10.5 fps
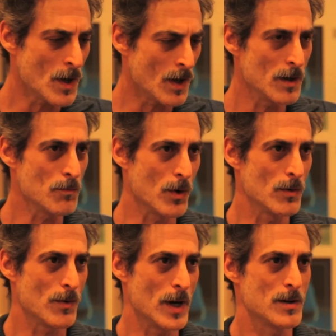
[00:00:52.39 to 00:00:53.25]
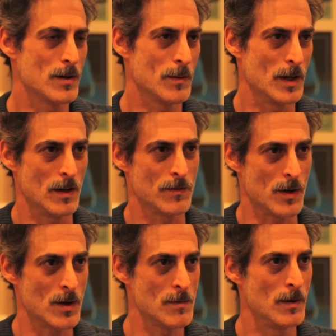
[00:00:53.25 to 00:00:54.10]
I broke, fractured my
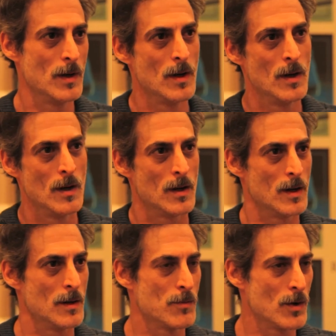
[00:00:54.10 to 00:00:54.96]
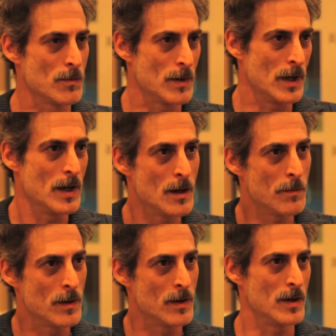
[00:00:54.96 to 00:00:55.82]
left arm, I broke my
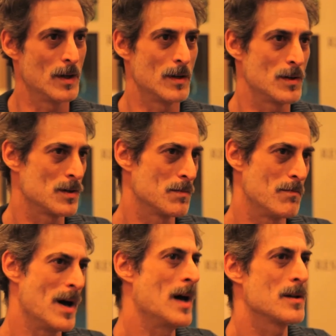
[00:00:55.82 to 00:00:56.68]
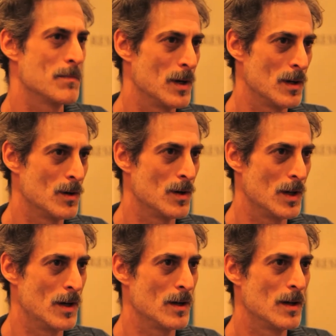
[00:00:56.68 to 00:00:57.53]
hip, and I just smashed my
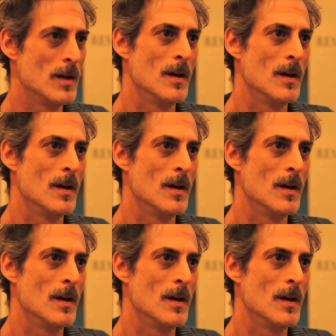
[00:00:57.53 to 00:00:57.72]
lower leg.